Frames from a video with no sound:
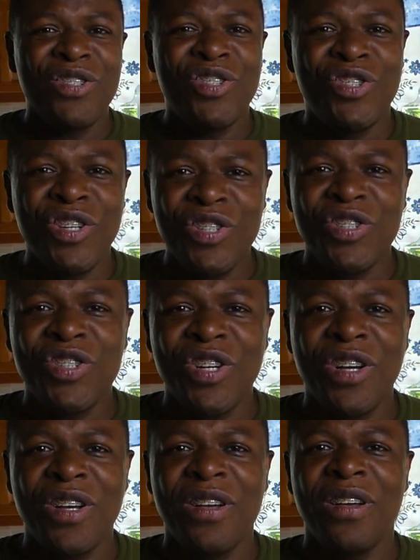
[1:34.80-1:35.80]

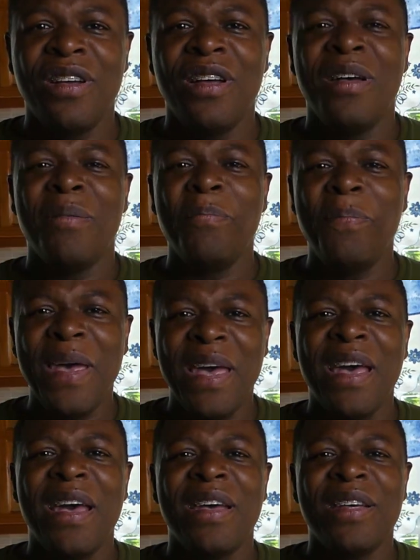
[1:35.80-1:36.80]
ginger
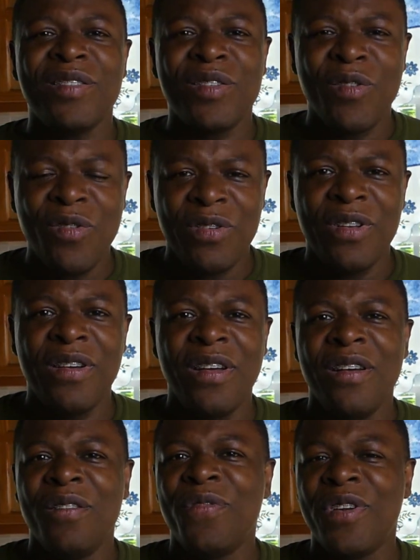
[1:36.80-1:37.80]
beer is good
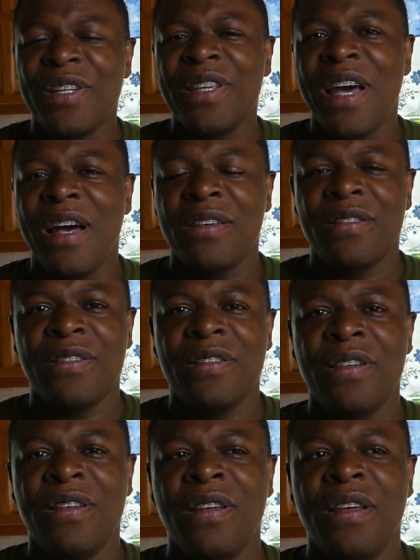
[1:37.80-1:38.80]
for that gas.
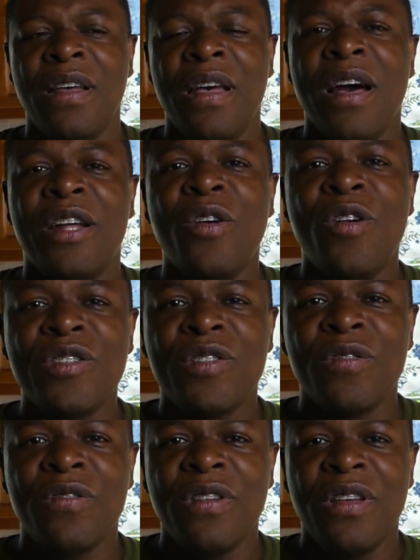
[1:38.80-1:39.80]
And
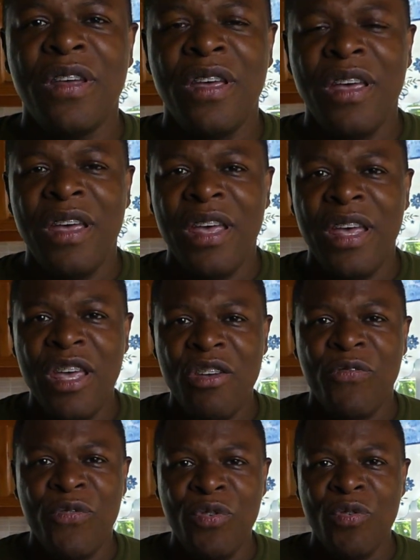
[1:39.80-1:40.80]
also,
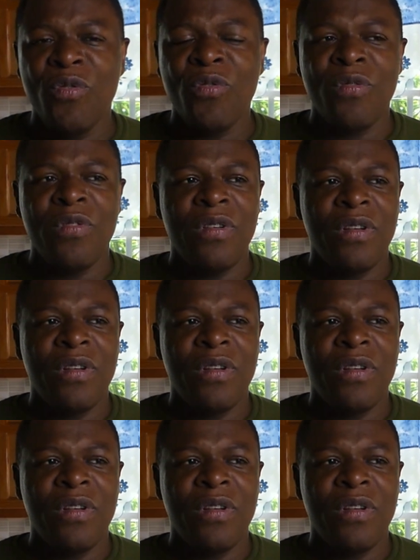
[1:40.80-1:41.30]
if you